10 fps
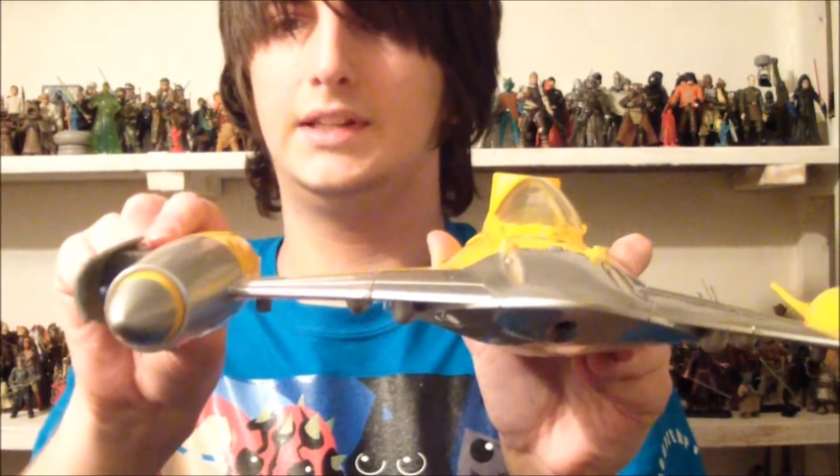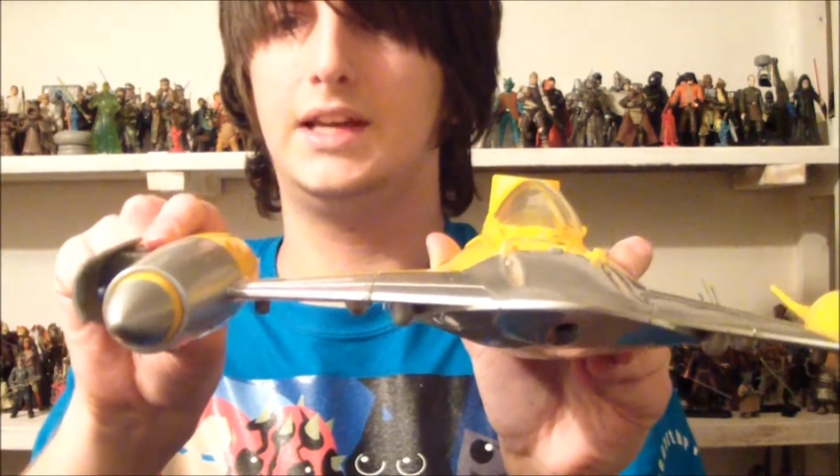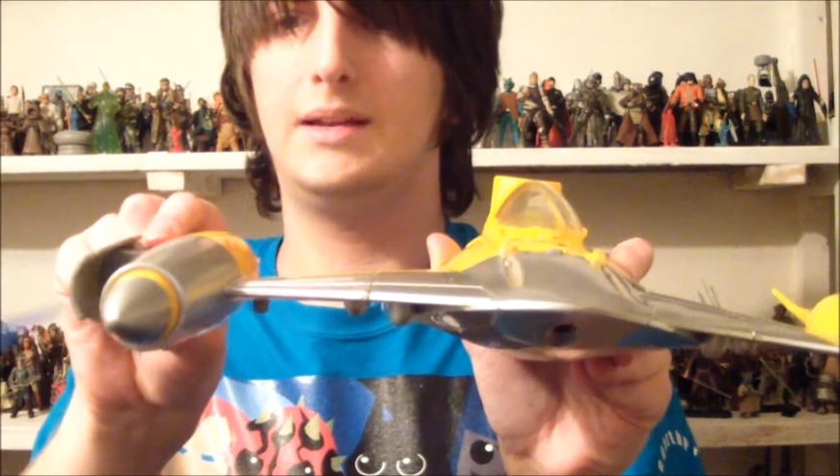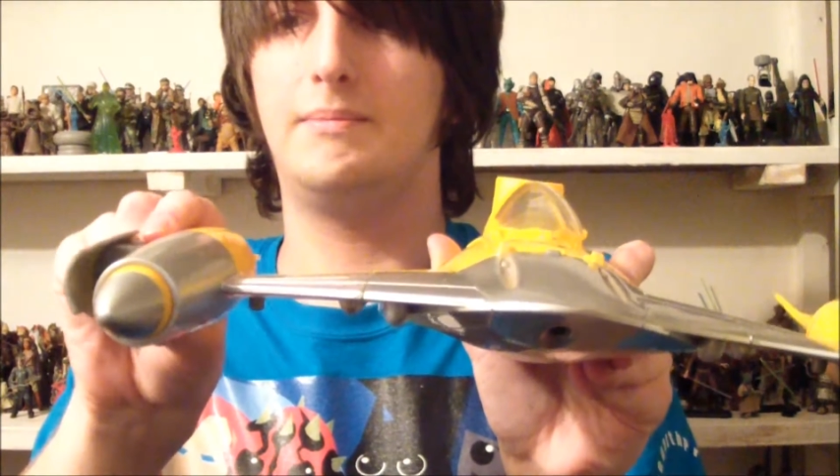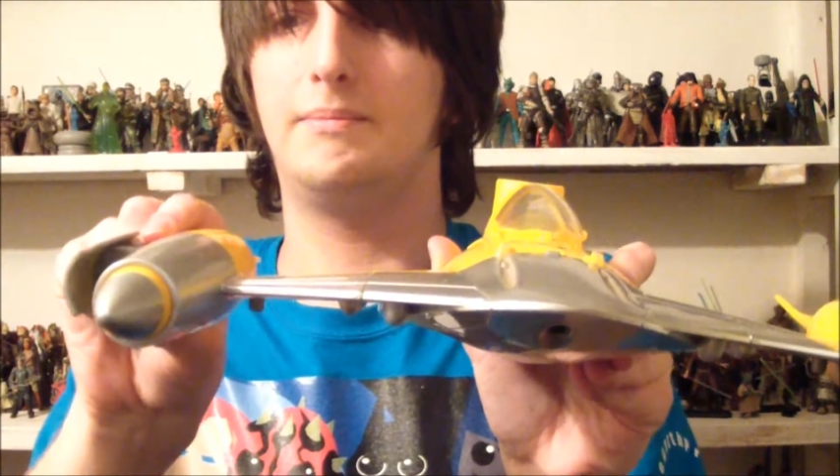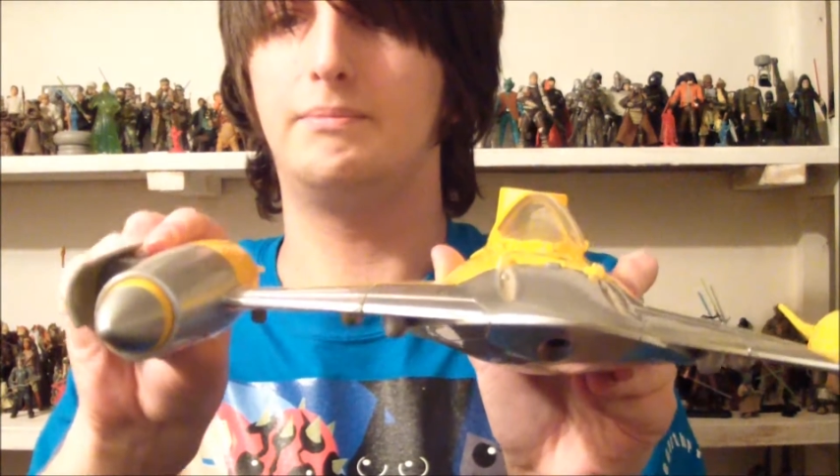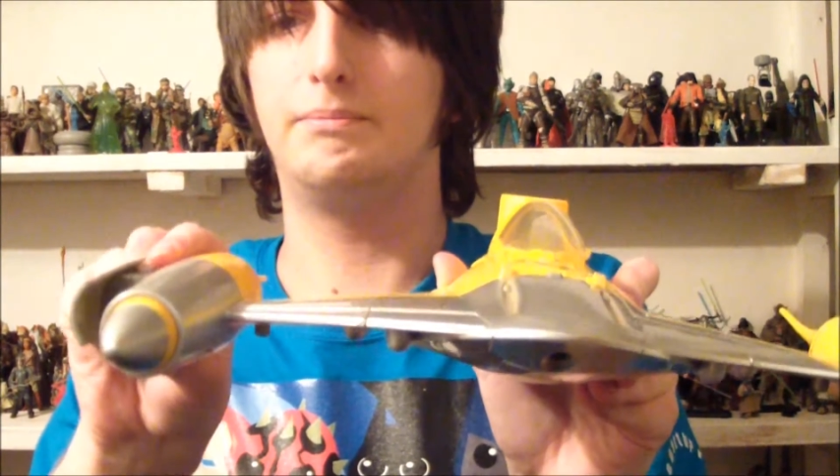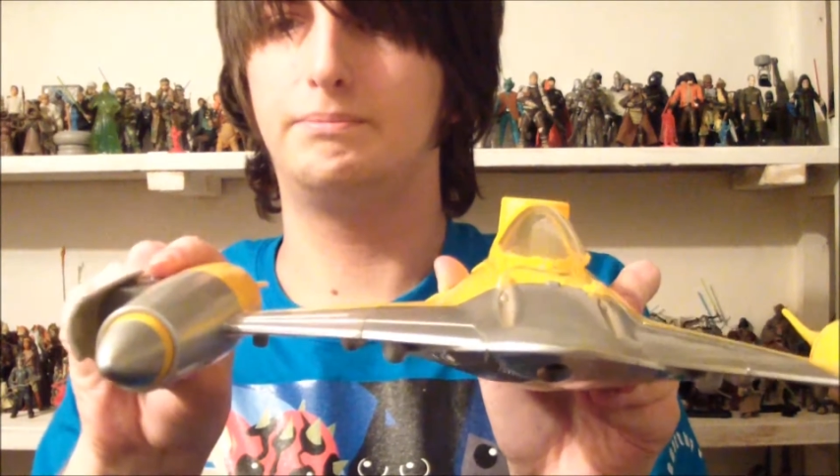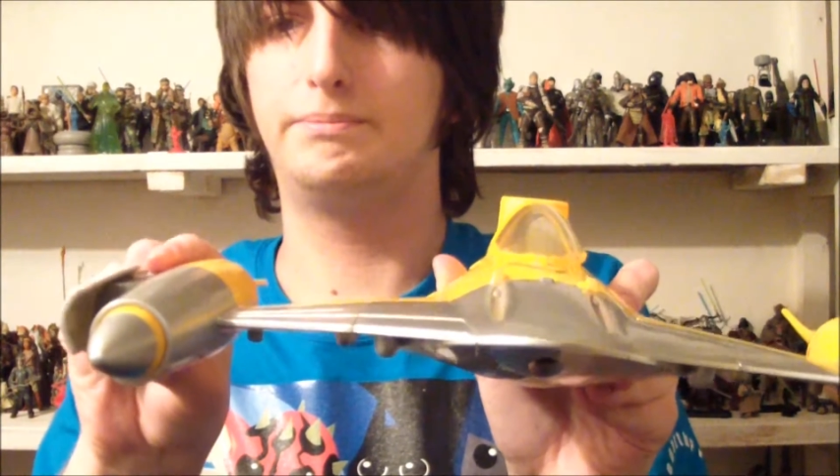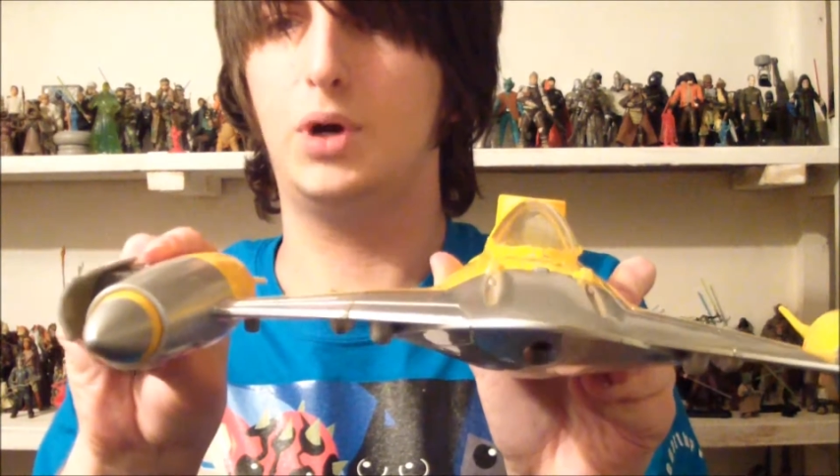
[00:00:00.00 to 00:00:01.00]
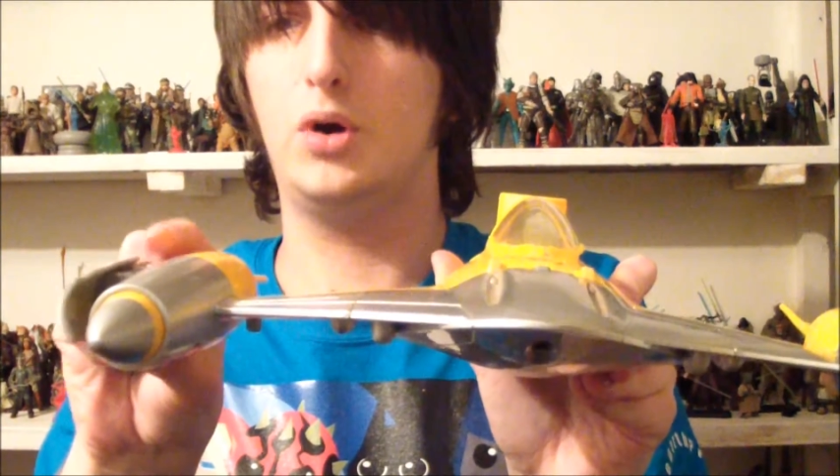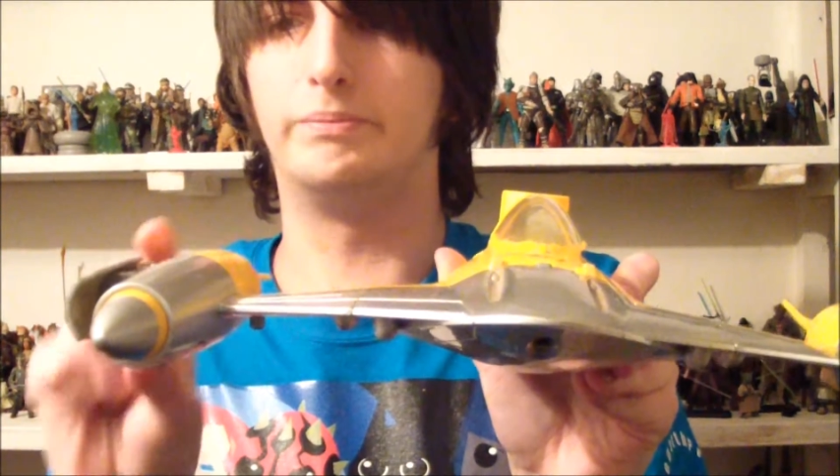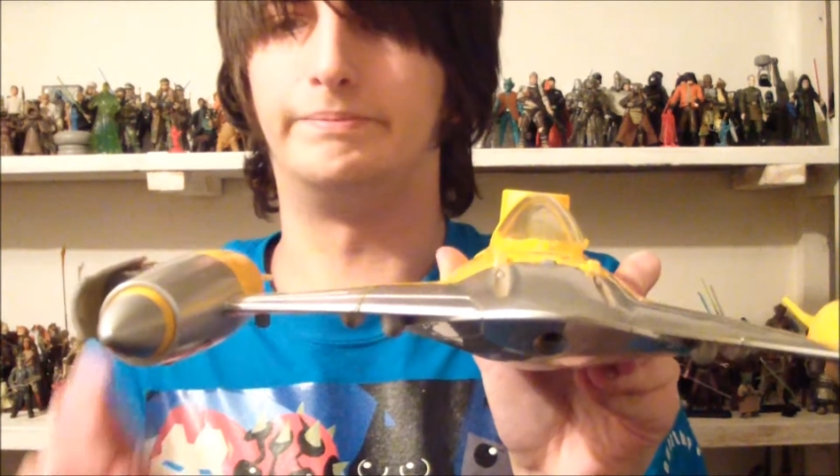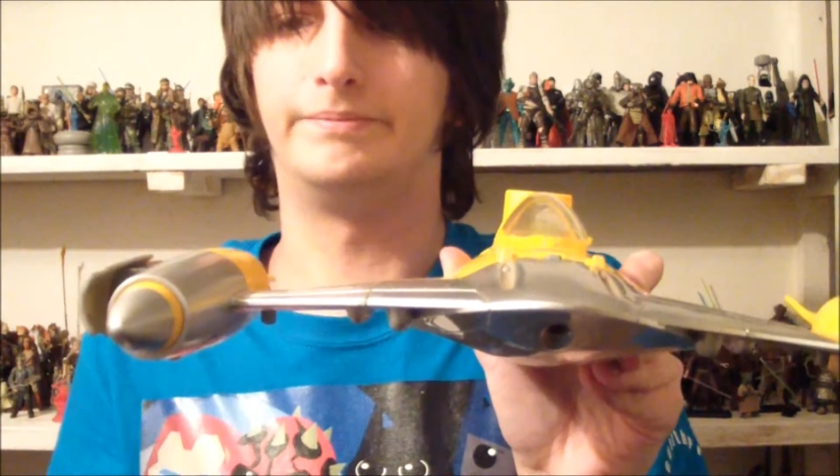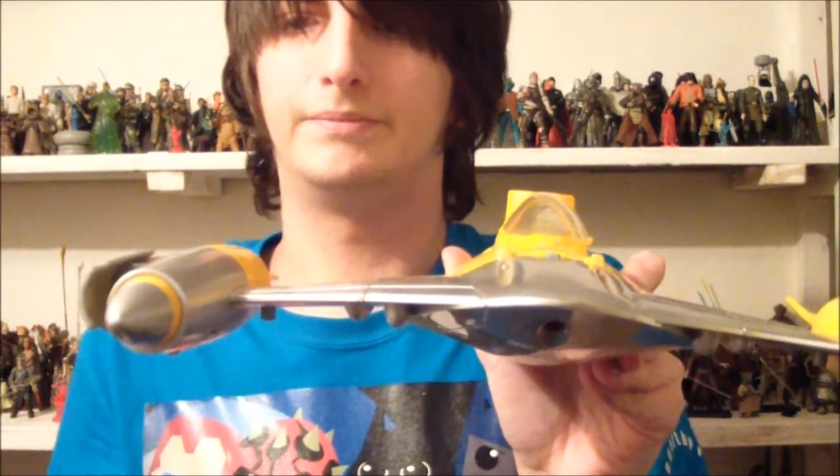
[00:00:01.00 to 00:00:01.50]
then boom!